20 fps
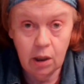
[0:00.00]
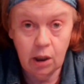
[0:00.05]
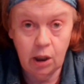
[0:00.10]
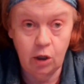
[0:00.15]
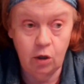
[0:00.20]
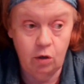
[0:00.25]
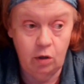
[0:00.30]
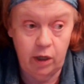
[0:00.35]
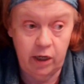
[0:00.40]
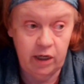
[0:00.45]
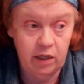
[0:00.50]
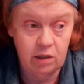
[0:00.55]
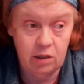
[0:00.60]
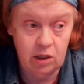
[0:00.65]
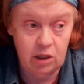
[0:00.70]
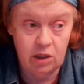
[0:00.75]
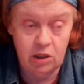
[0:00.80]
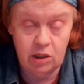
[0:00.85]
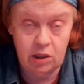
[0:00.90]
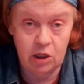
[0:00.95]
You know, like
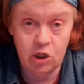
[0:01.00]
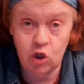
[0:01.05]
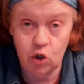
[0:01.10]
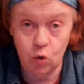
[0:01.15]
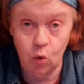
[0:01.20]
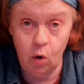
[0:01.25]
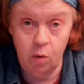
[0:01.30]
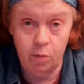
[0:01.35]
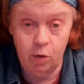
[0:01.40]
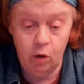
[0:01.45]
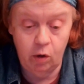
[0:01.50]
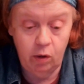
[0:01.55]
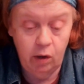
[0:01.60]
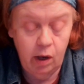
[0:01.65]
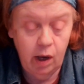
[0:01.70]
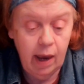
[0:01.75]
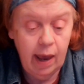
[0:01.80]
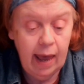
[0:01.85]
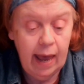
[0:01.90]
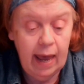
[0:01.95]
it's normal.
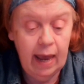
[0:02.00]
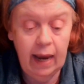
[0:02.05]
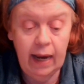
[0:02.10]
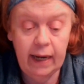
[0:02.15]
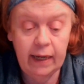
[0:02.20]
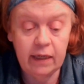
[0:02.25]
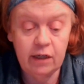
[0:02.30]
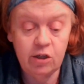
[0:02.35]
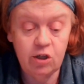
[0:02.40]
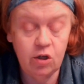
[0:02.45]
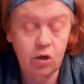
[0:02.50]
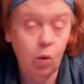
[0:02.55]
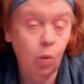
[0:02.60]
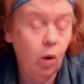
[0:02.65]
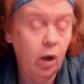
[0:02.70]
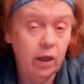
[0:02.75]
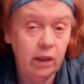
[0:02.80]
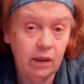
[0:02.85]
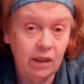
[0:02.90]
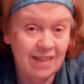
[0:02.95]
And you know
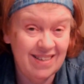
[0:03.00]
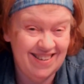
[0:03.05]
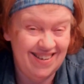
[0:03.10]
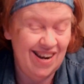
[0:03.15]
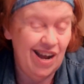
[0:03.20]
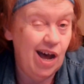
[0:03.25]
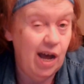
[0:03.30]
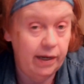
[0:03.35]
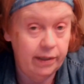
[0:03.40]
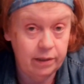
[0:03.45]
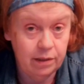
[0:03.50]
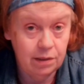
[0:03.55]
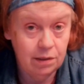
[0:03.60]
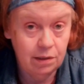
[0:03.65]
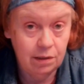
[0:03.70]
what? It's not.